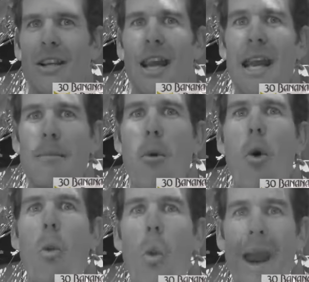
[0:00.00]
Eat
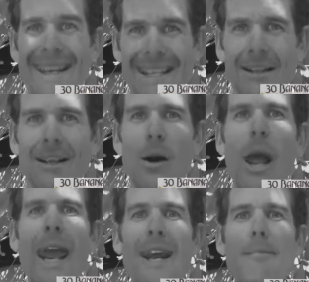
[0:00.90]
more wheat.
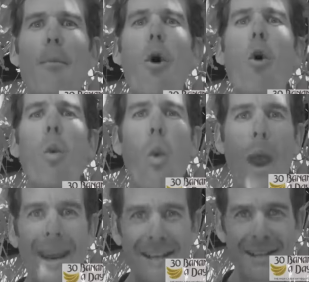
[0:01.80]
Eat more
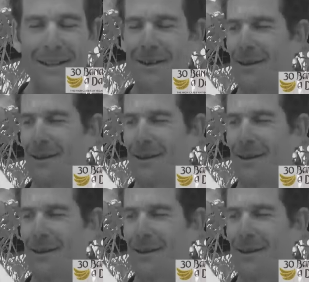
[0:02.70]
wheat.